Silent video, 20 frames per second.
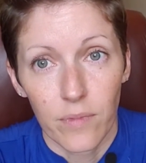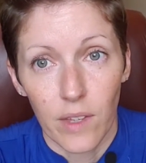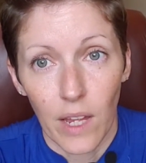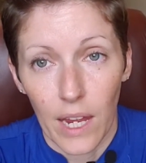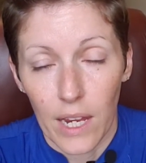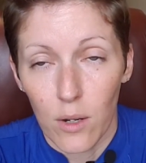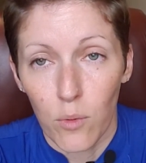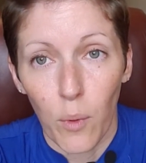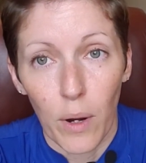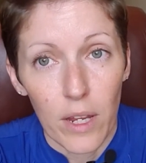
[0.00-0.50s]

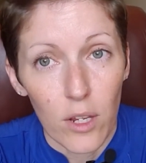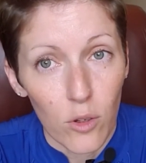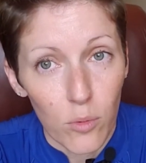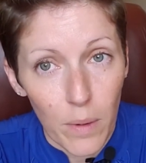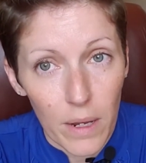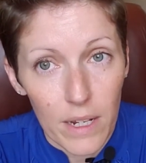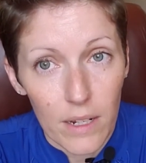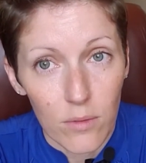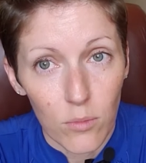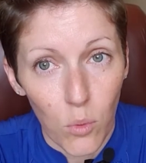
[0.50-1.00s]
gain weight, you
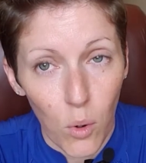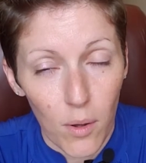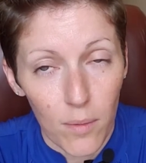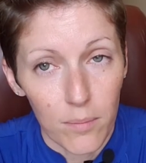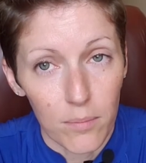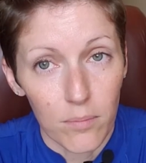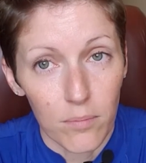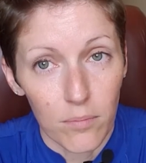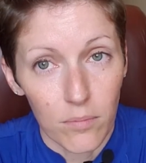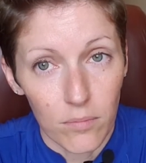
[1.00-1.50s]
may want
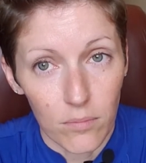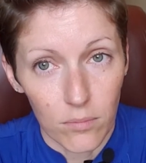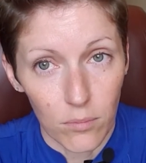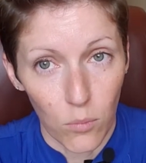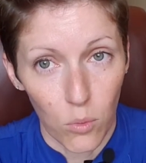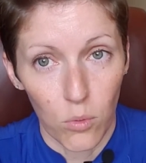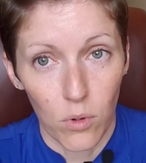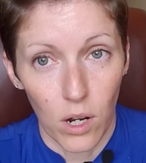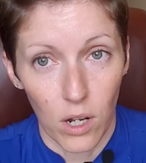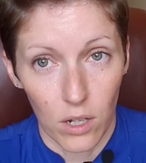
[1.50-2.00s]

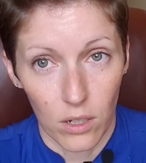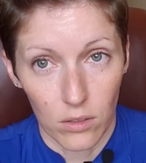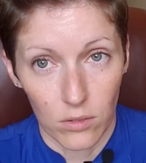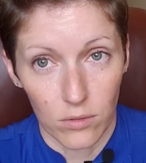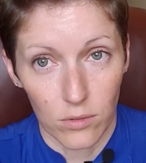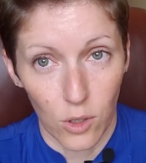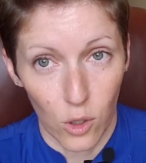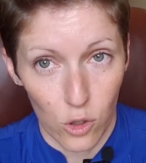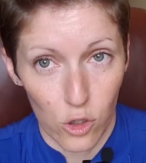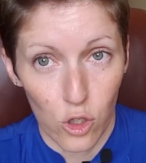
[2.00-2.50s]
a
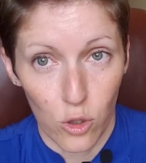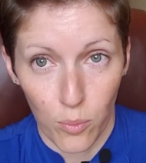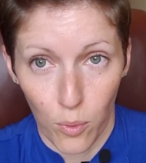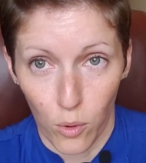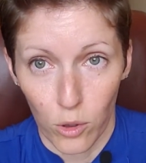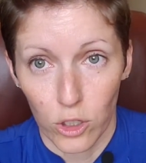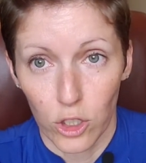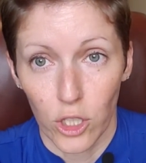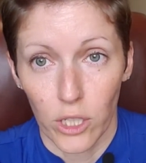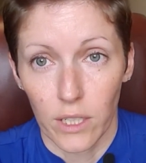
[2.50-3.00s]
larger
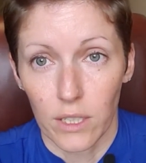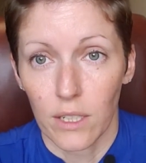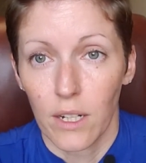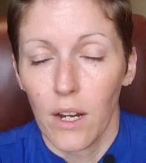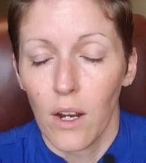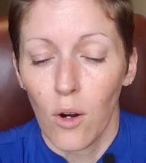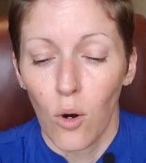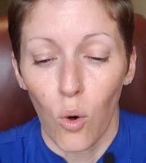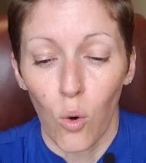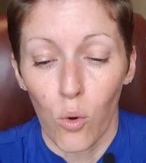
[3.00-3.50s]
portion,
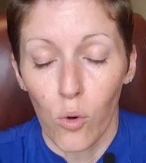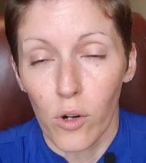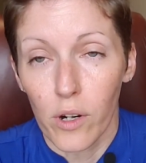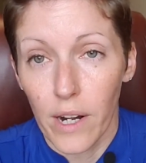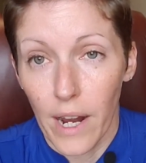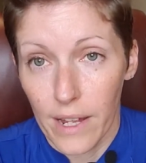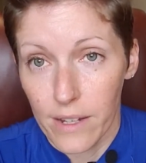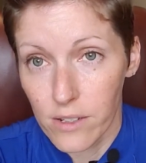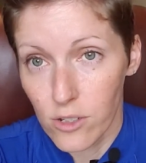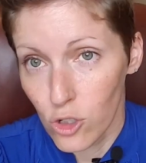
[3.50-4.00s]
or
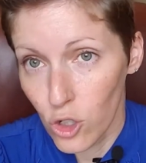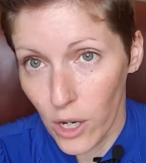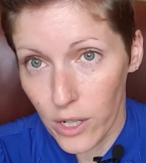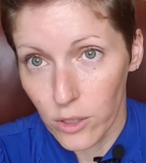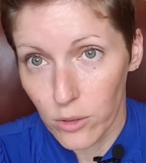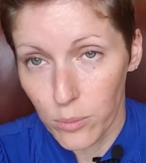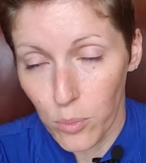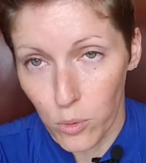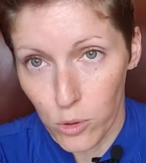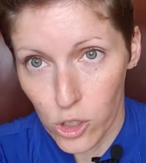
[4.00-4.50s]
it has
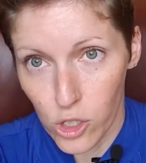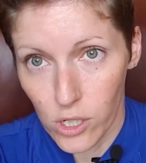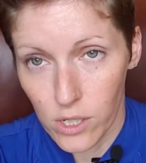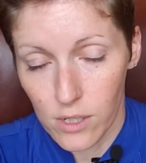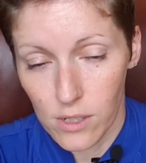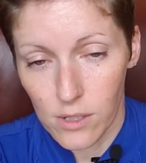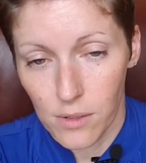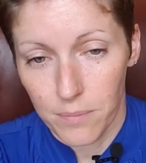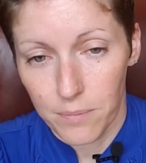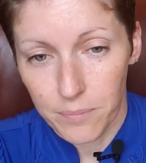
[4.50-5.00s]
child
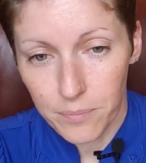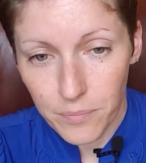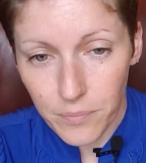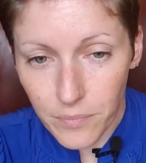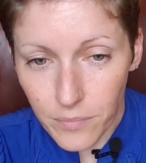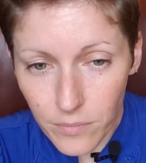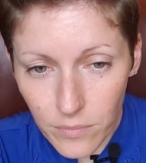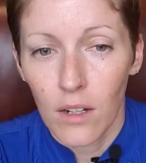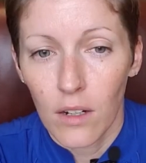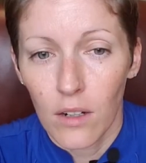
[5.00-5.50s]
portions.
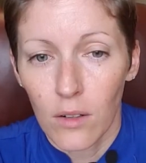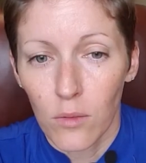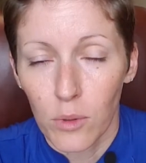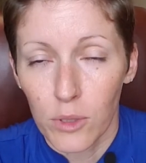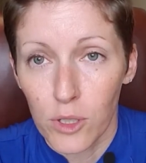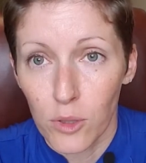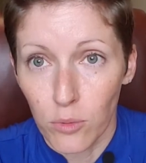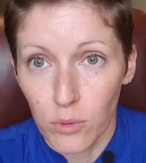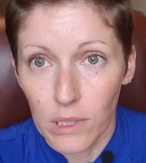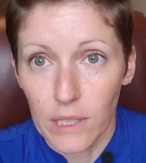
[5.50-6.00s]

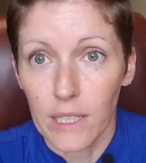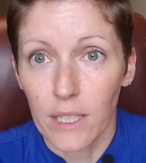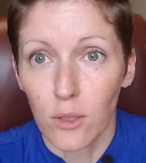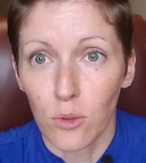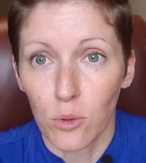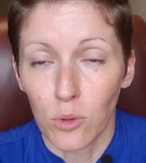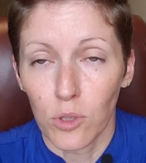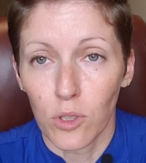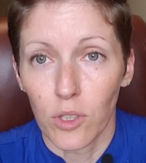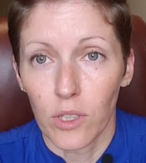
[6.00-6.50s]
What's really
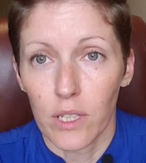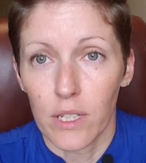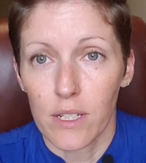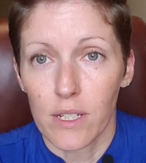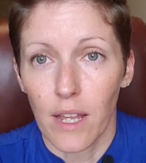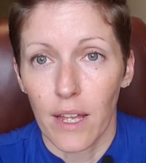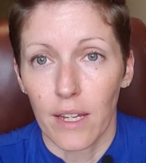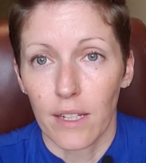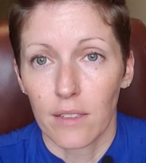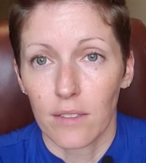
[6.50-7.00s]
cool is
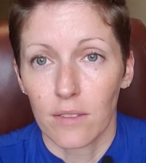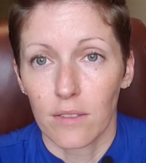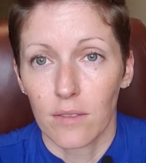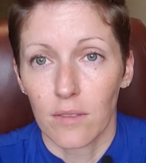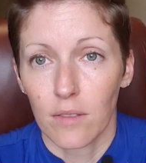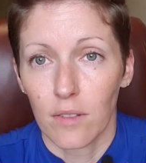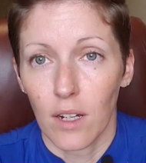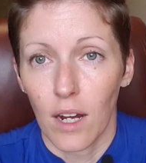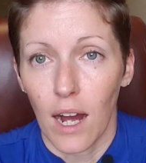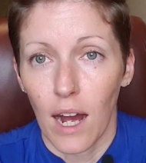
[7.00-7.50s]
that
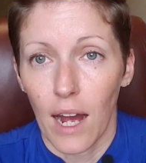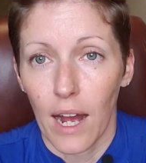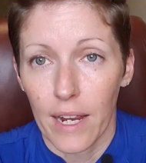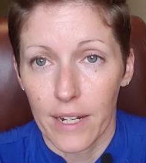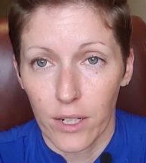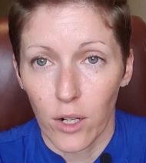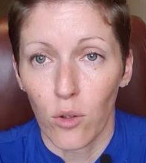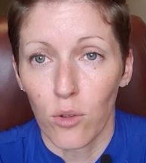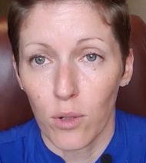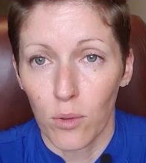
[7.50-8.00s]
I
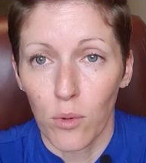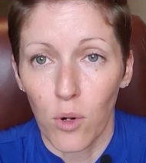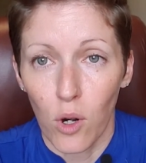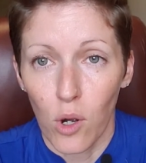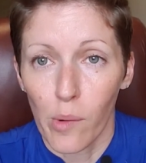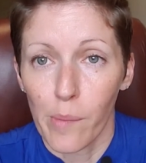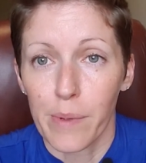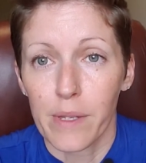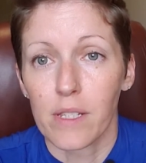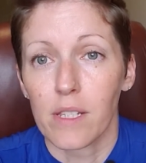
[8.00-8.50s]
know that we're
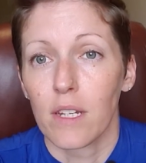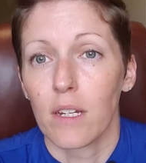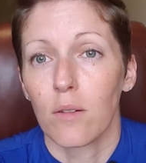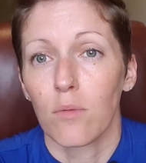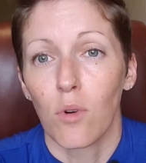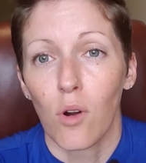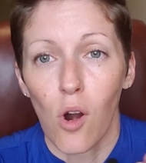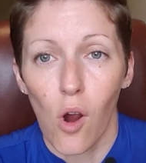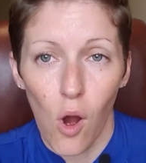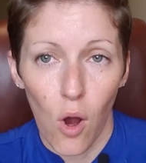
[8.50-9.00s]
all busy,
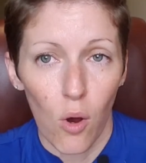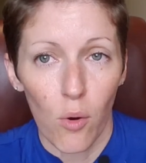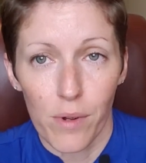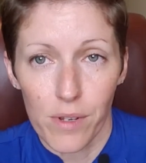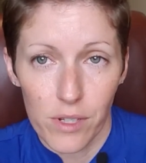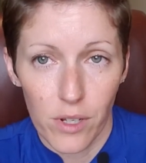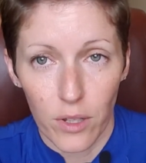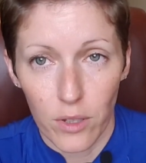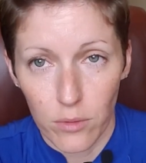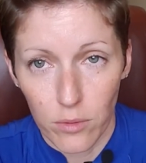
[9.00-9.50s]
we're
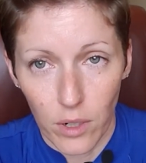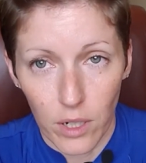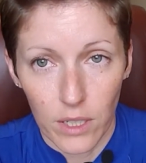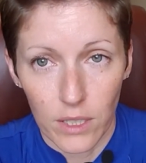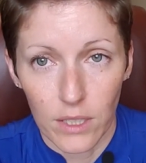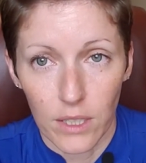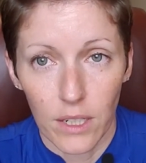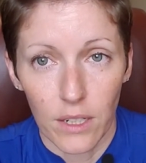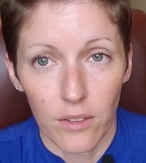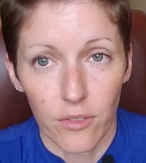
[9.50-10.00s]
always on the
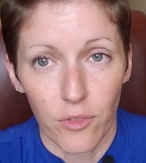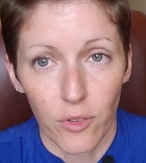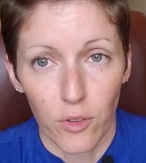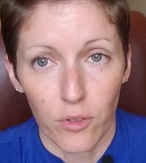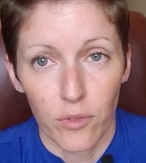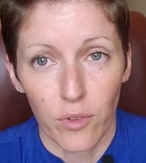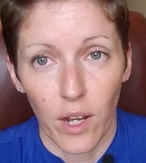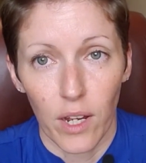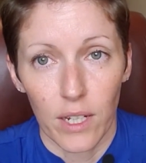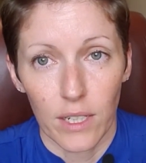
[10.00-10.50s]
run. If
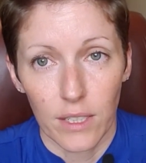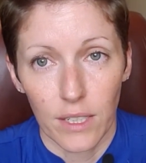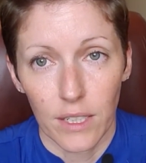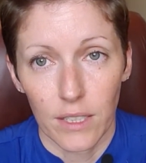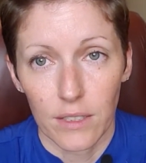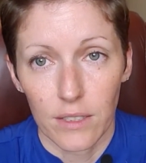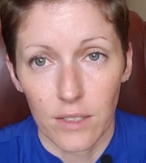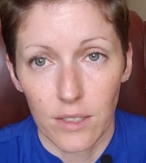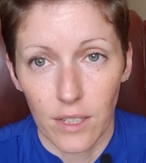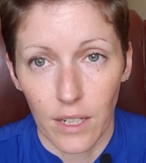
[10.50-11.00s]
you've got
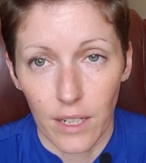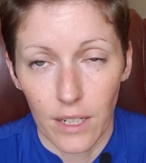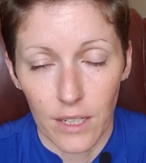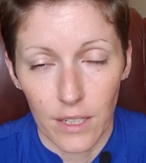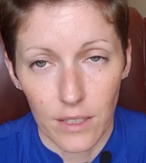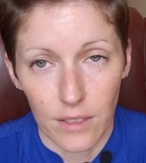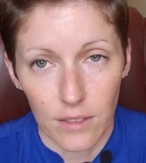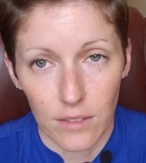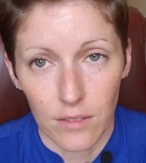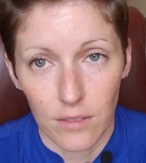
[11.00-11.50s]
kids
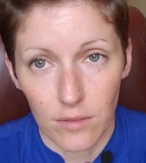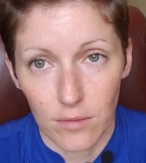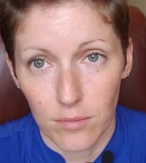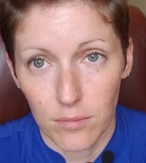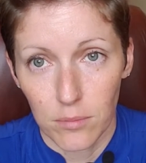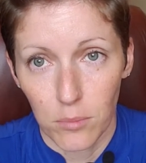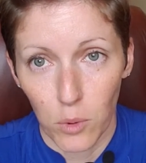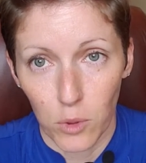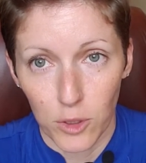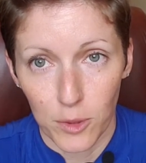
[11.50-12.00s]
in
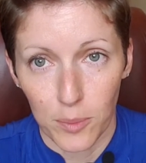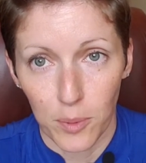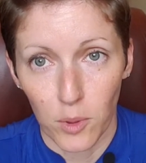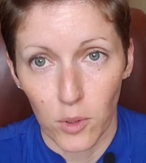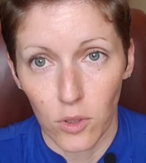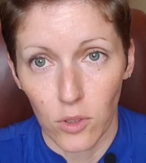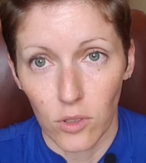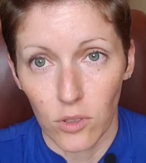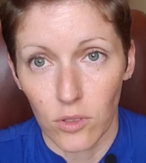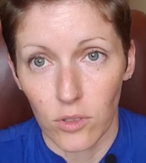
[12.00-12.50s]

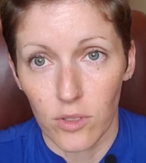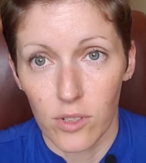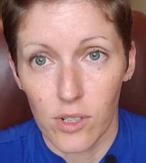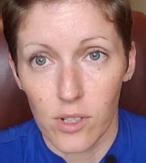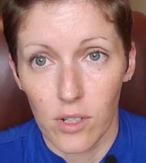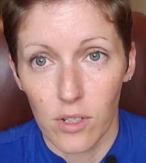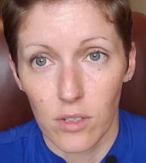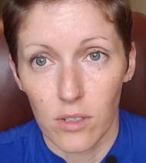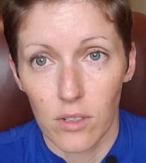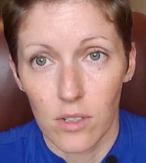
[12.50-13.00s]
multiple
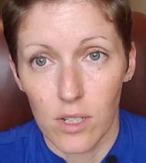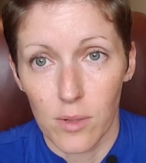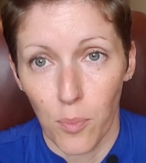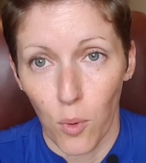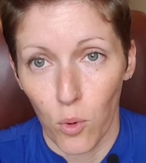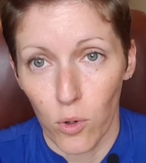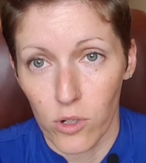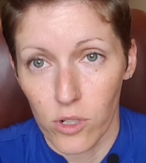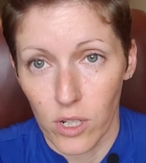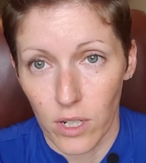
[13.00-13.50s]

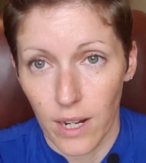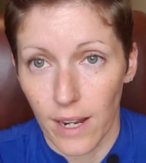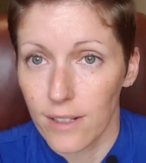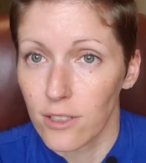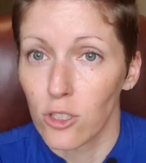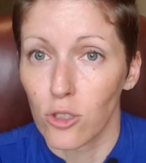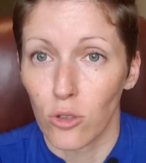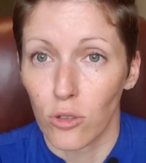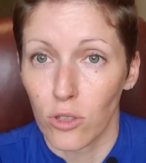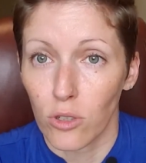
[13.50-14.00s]
sports and
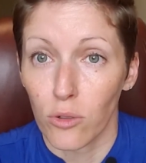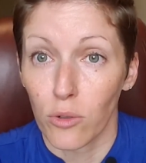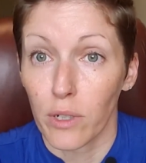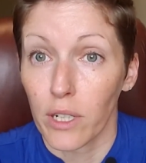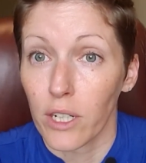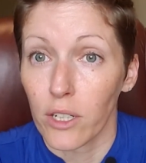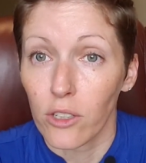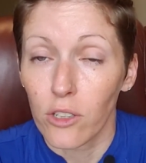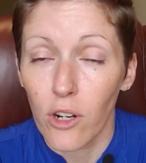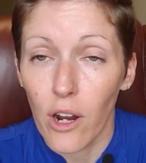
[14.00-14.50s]

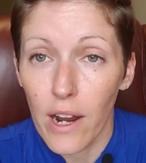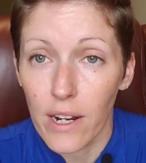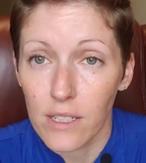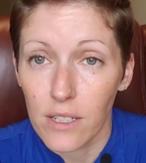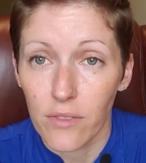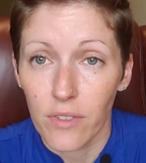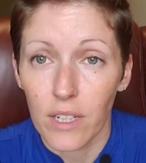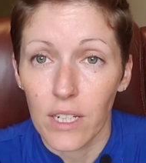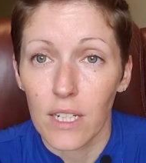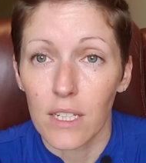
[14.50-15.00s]
extracurricular
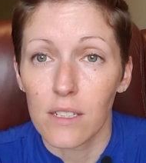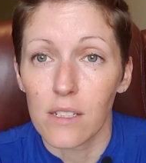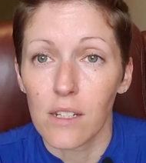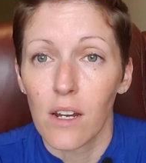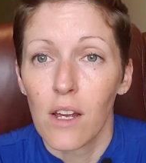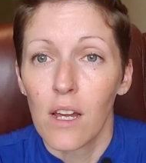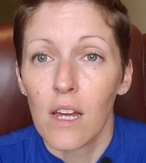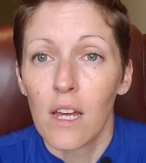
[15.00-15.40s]
activities,